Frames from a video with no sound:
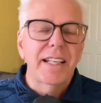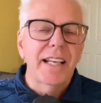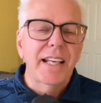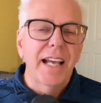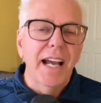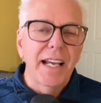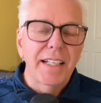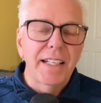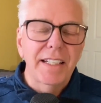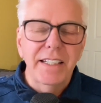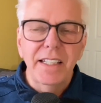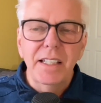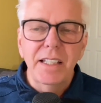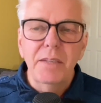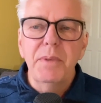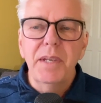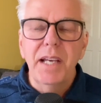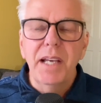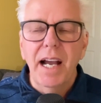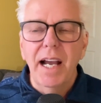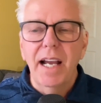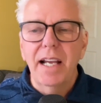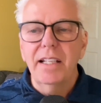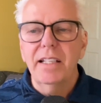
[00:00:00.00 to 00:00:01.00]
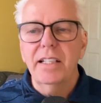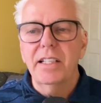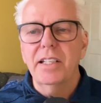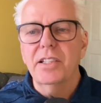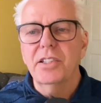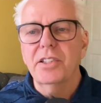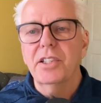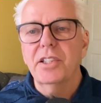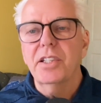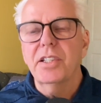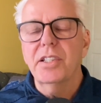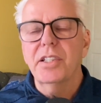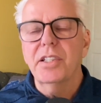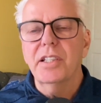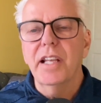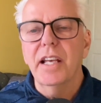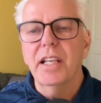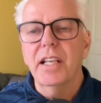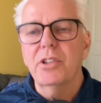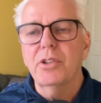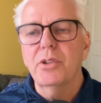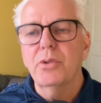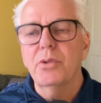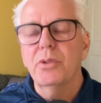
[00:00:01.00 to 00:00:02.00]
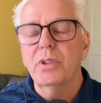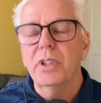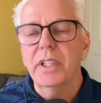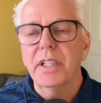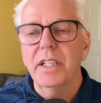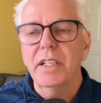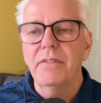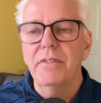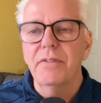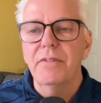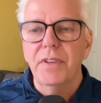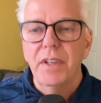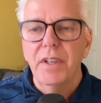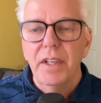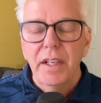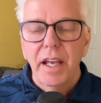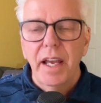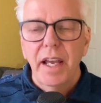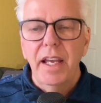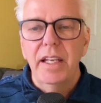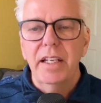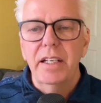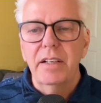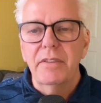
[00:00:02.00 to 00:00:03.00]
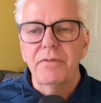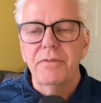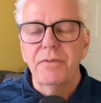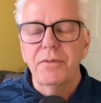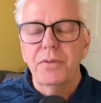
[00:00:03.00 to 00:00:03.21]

The idea behind this is that you live in a